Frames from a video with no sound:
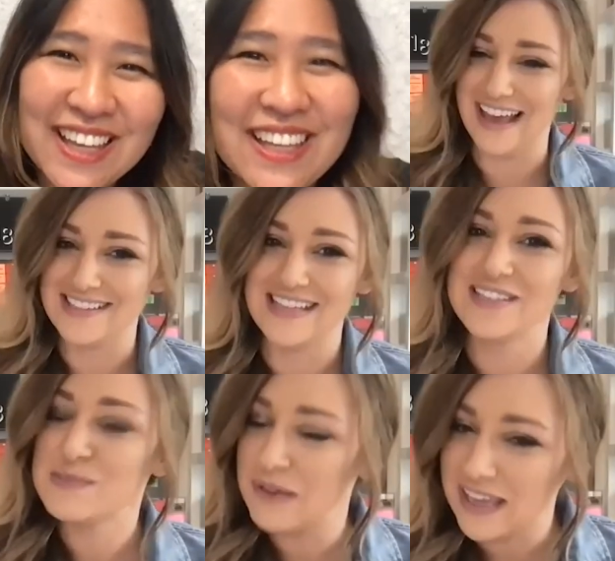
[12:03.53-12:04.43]
Yes.
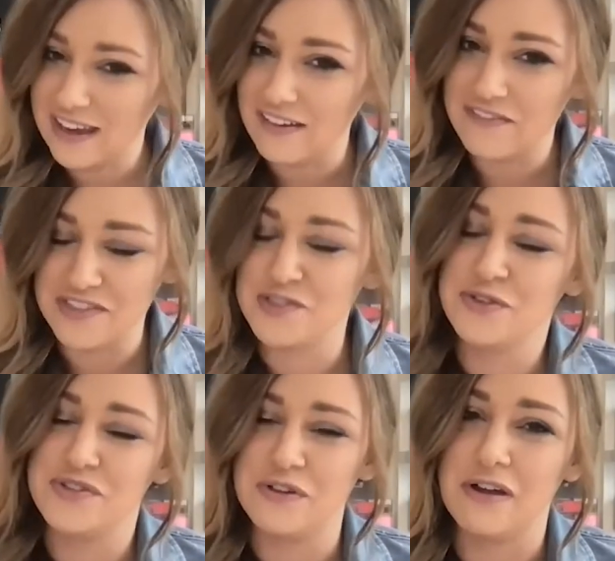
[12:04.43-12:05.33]
And speaking of the
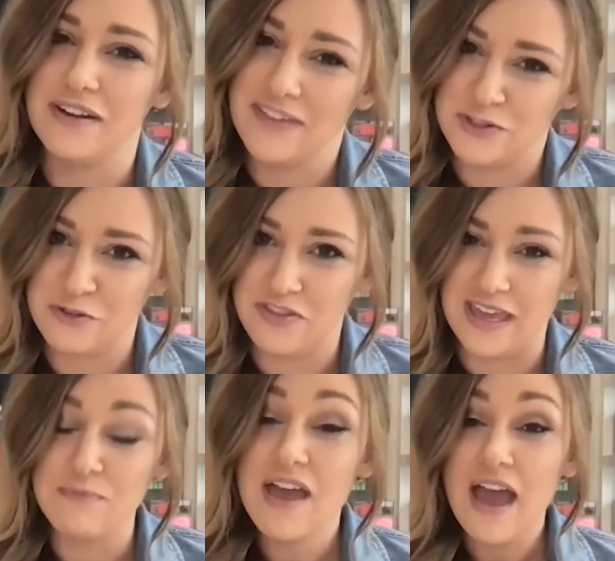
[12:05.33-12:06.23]
choose your own adventure
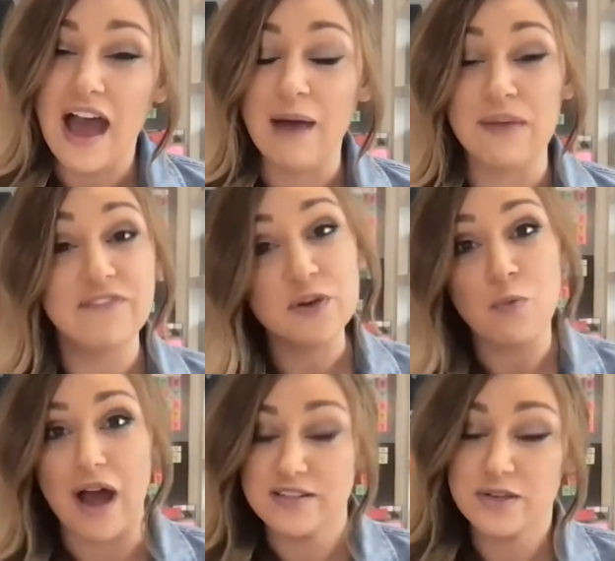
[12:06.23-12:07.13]
theme, if you
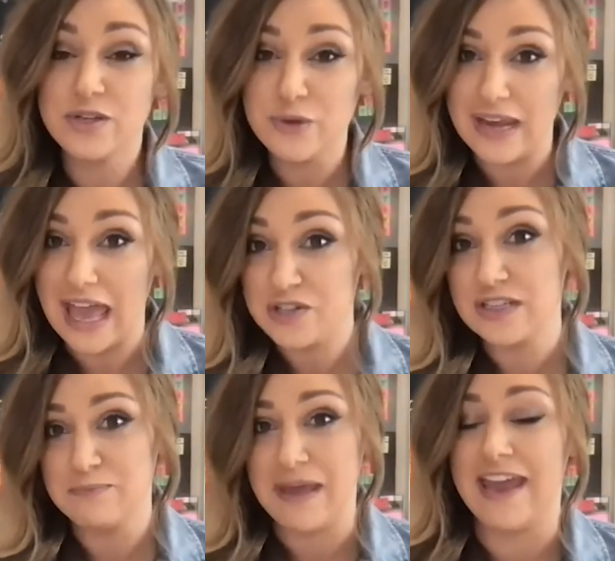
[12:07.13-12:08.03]
want to, you can
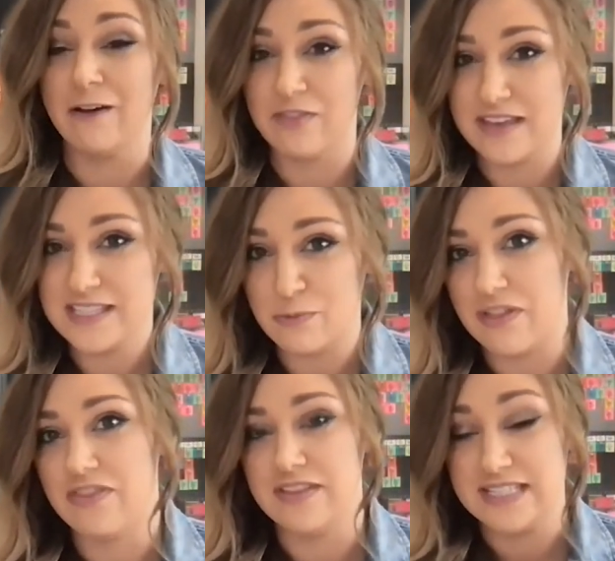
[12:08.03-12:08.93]
actually pair this
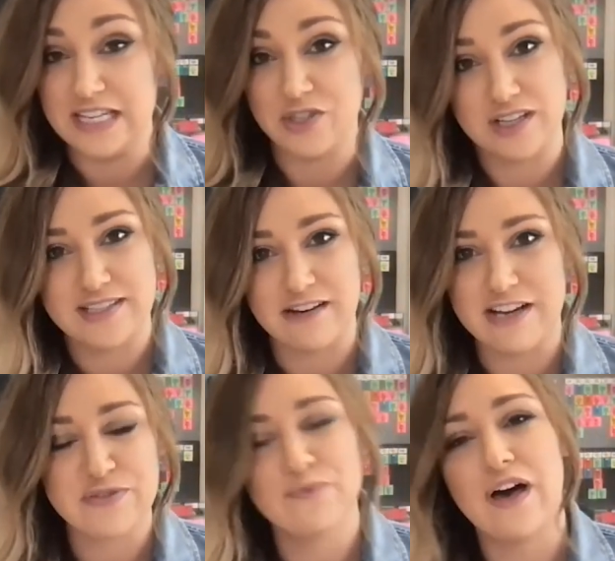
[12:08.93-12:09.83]
with the teaching
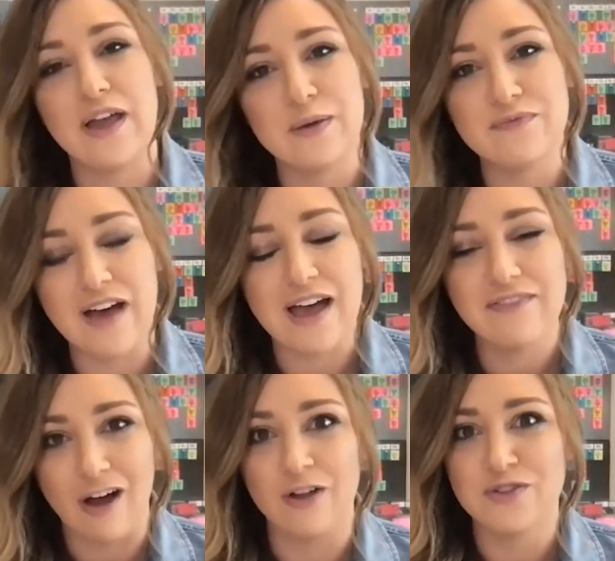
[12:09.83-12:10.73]
series from Volume
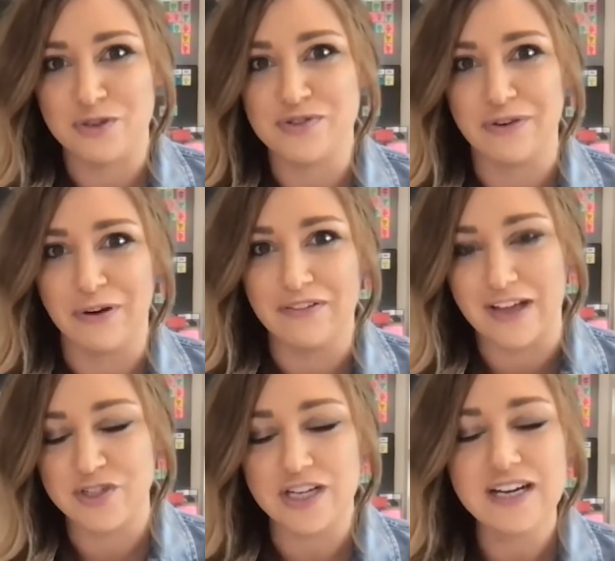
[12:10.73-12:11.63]
5 called Choose Your Own
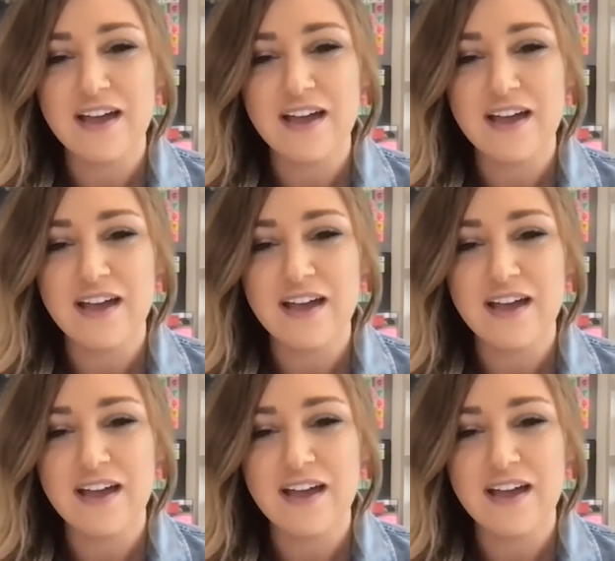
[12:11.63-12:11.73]
Adventure.